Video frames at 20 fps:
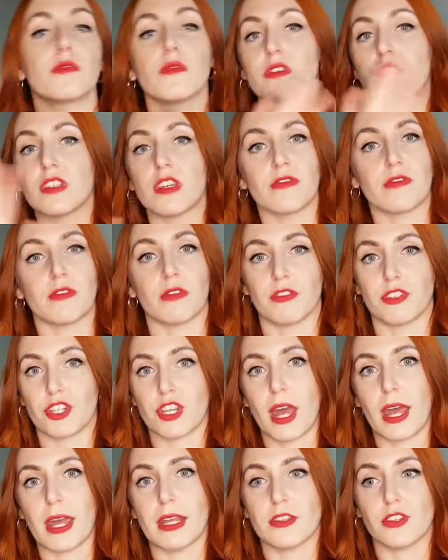with different
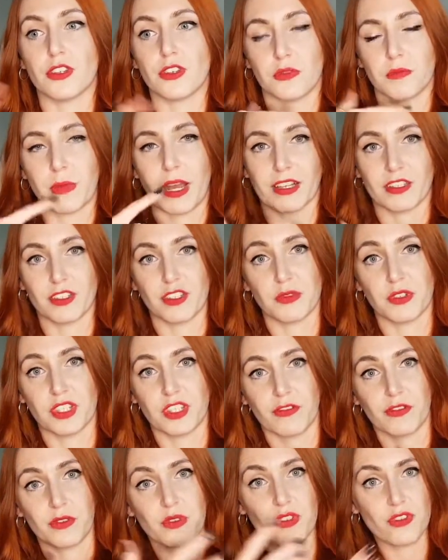shades, you can match it with
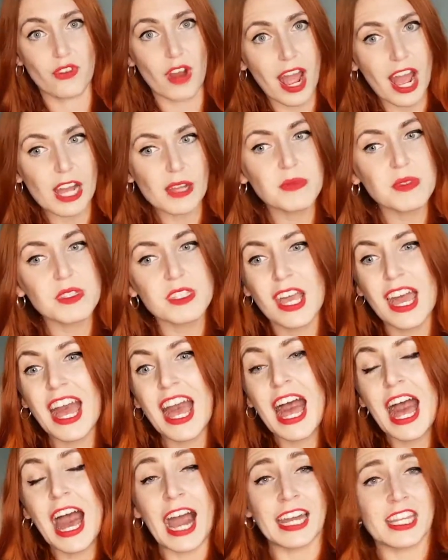different straps,
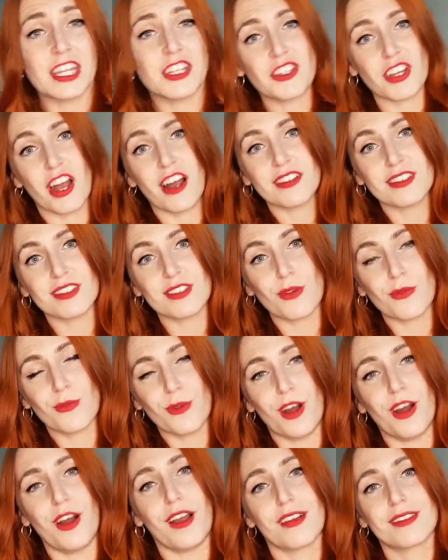and it just
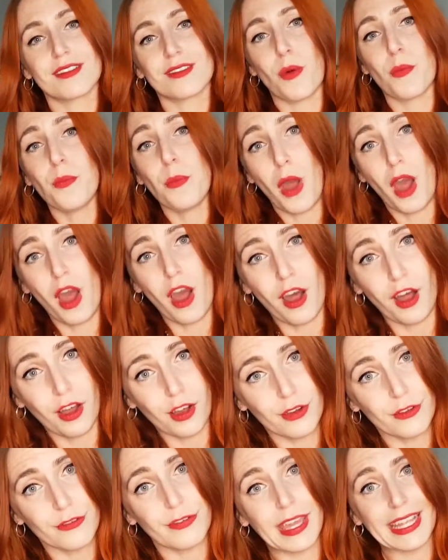works
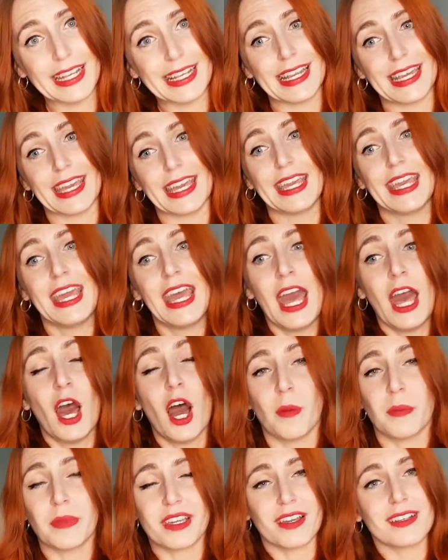perfectly.
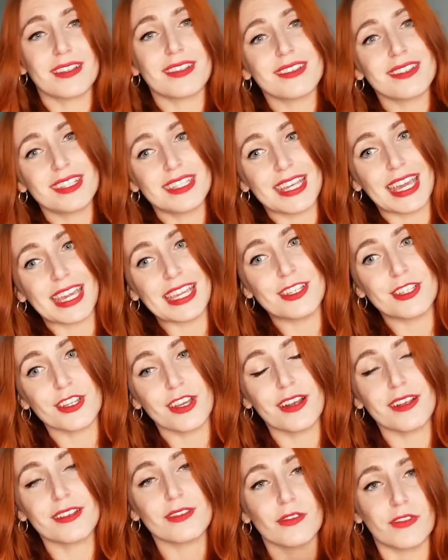And because it's a
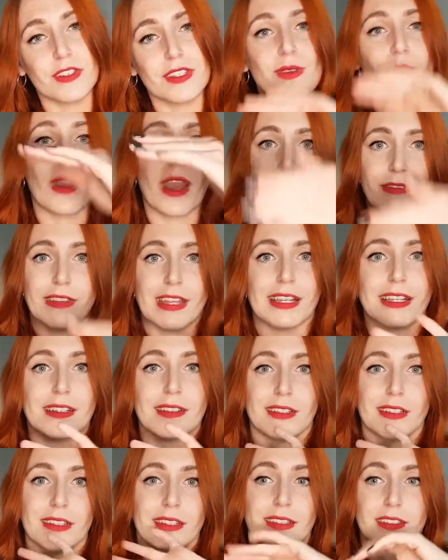Datejust, obviously you have that
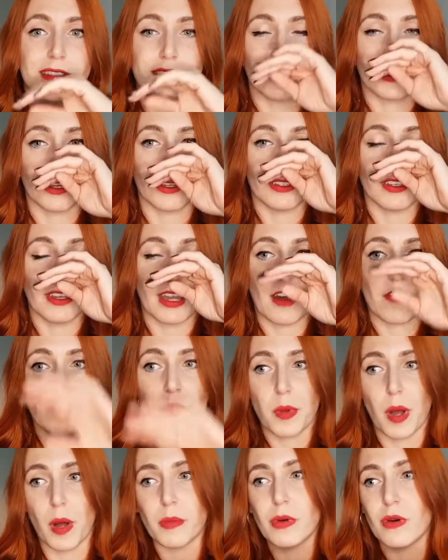little, you know, you have
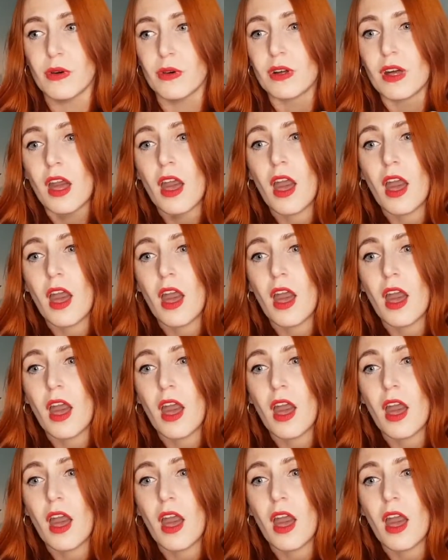the bubble,